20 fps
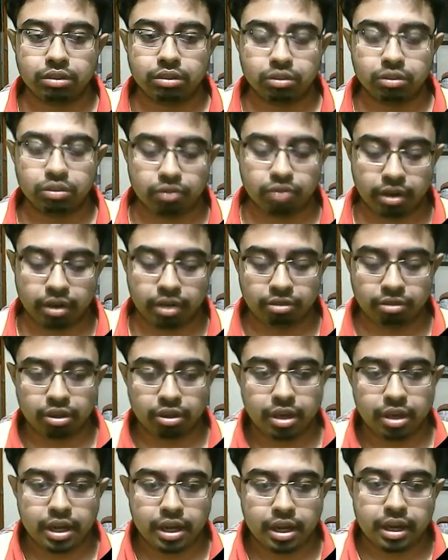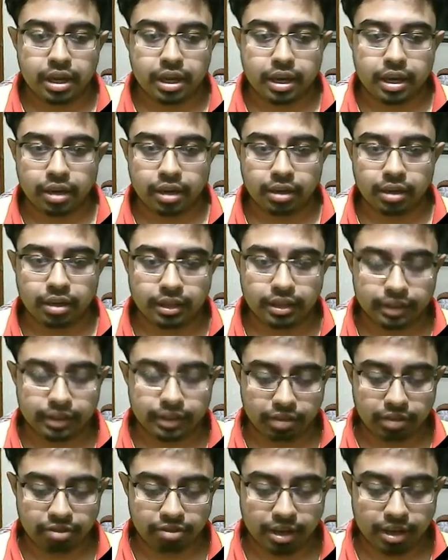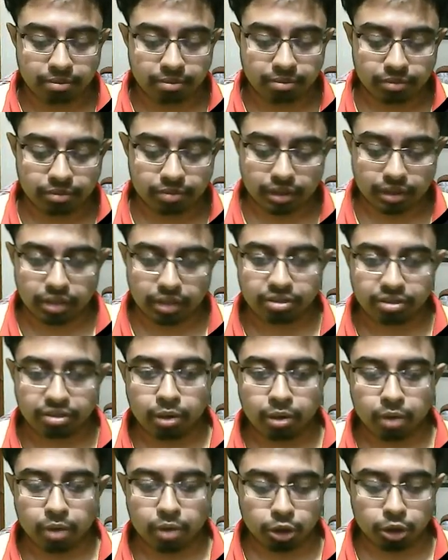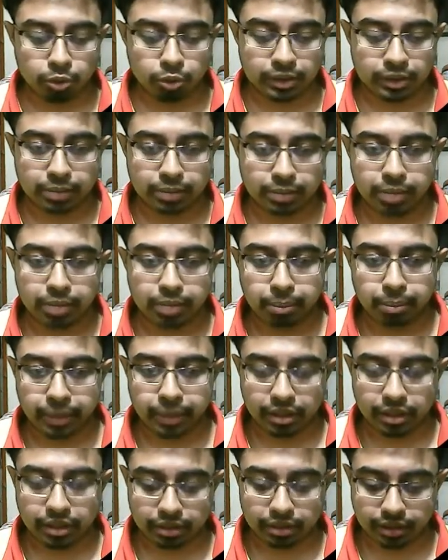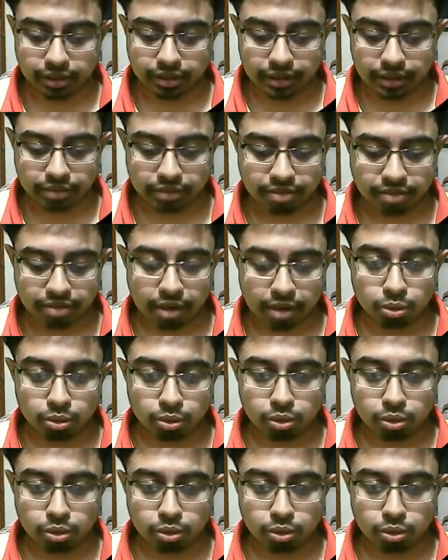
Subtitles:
whatever. And let's say if I want to simply print this value,